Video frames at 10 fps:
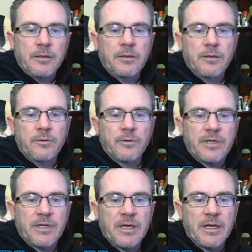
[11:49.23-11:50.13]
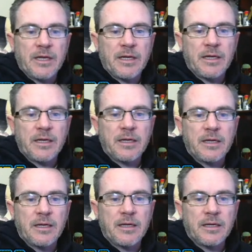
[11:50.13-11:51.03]

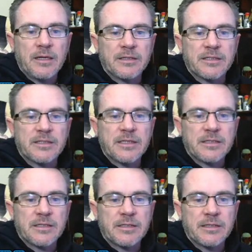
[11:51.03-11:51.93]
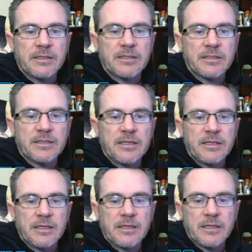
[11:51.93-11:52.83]
Okay, is this it? Is this it?
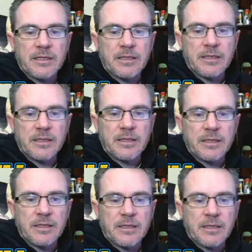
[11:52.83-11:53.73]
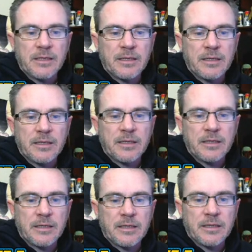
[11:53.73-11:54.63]

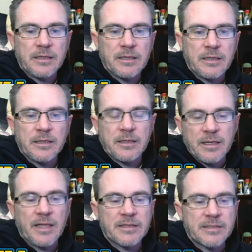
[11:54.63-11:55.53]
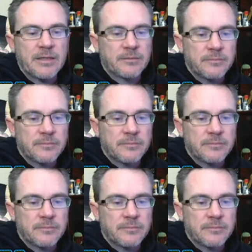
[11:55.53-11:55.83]
Yeah, that's it.